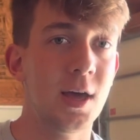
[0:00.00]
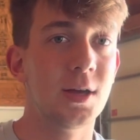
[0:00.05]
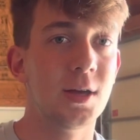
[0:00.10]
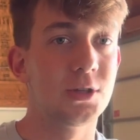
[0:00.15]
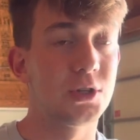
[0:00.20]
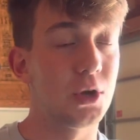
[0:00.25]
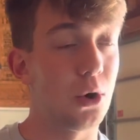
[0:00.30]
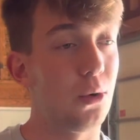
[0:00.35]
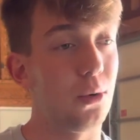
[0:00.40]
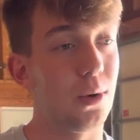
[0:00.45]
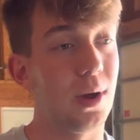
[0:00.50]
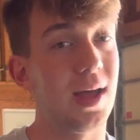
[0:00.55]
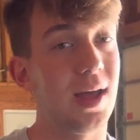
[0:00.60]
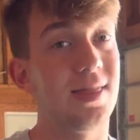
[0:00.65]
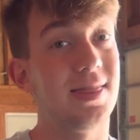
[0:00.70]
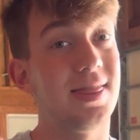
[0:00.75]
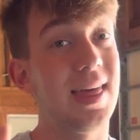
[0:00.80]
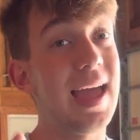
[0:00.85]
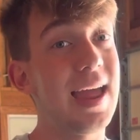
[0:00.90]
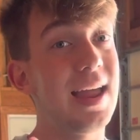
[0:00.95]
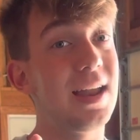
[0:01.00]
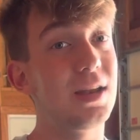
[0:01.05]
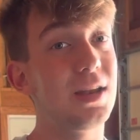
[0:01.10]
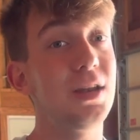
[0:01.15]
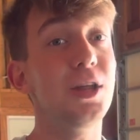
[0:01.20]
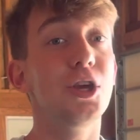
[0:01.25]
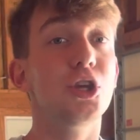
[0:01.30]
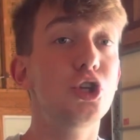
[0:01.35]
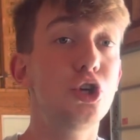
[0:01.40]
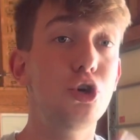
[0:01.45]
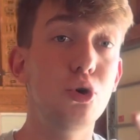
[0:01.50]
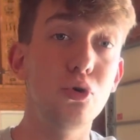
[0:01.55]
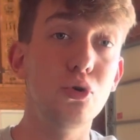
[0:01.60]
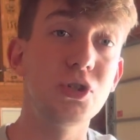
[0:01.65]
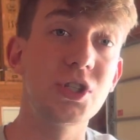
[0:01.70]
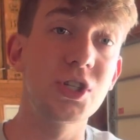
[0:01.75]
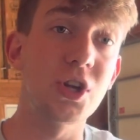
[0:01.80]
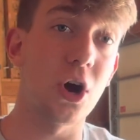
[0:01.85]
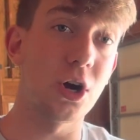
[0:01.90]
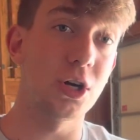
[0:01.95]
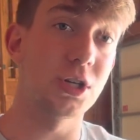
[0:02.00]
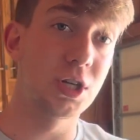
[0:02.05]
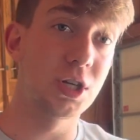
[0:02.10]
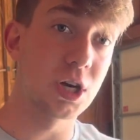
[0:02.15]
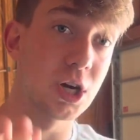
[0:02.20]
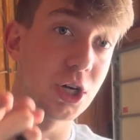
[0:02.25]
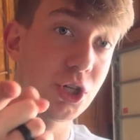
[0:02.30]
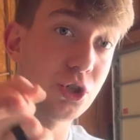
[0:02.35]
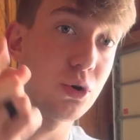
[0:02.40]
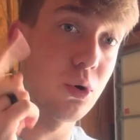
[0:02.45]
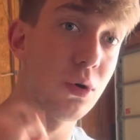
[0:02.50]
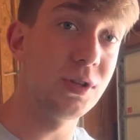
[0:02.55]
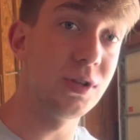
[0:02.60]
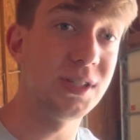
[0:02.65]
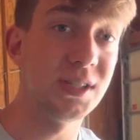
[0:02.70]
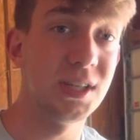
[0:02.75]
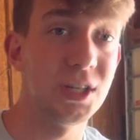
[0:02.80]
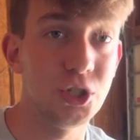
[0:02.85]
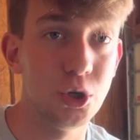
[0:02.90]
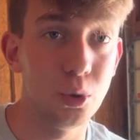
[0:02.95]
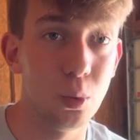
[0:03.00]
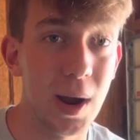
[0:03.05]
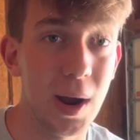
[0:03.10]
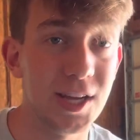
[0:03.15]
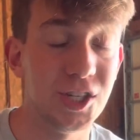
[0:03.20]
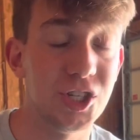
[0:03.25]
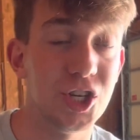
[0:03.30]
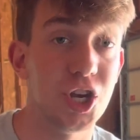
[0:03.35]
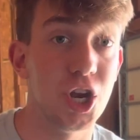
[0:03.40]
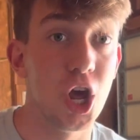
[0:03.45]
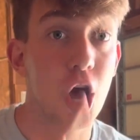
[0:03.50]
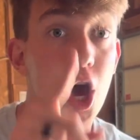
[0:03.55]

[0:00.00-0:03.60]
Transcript: So then you start to control the situation.